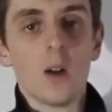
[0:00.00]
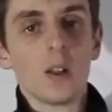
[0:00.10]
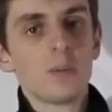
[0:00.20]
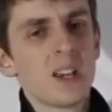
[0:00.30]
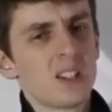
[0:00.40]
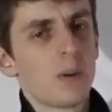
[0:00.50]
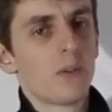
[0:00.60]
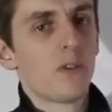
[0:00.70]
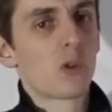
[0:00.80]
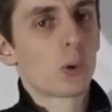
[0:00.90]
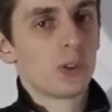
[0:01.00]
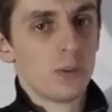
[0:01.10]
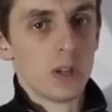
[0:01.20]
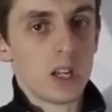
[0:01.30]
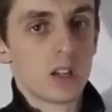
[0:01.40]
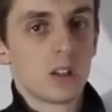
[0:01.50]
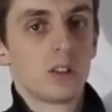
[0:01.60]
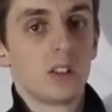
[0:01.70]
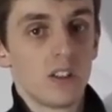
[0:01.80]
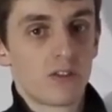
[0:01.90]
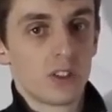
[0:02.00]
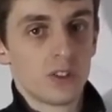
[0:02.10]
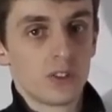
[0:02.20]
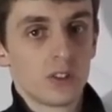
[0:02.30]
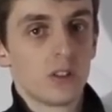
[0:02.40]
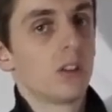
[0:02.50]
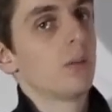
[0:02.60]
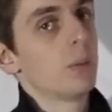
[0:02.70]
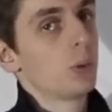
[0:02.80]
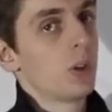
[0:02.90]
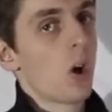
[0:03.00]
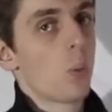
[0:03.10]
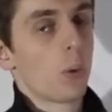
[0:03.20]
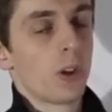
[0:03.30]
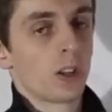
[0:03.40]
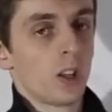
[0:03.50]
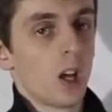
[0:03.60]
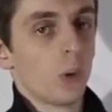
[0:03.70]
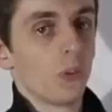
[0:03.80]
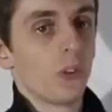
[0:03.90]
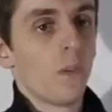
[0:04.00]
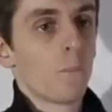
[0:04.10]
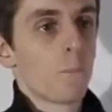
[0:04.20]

it makes about 4 dB difference between open and close.